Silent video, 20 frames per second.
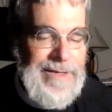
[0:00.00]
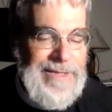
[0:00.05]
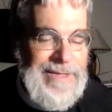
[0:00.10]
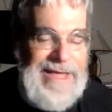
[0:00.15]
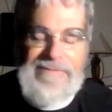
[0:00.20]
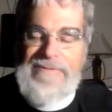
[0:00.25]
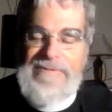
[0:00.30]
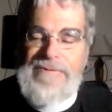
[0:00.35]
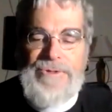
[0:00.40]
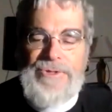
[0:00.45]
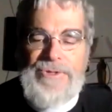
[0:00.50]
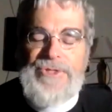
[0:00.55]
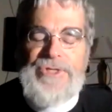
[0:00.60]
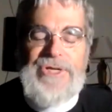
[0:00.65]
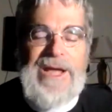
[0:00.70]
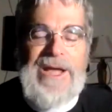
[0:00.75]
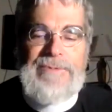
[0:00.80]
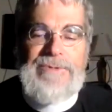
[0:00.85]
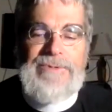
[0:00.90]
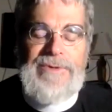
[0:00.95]
That first
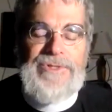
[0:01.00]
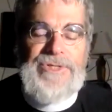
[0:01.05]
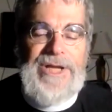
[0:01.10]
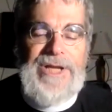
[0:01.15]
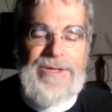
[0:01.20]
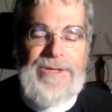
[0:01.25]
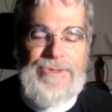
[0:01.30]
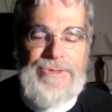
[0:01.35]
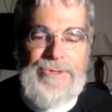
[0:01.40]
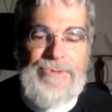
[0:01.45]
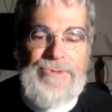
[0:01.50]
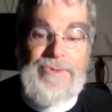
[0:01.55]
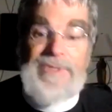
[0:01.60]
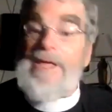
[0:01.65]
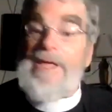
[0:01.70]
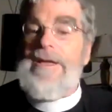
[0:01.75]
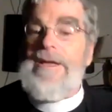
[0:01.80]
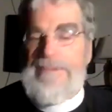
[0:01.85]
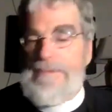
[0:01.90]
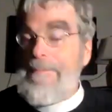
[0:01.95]
chapter of Genesis, the
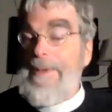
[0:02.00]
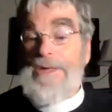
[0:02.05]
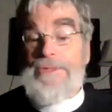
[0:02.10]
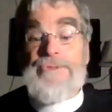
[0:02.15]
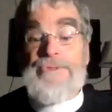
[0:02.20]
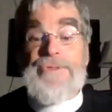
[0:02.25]
best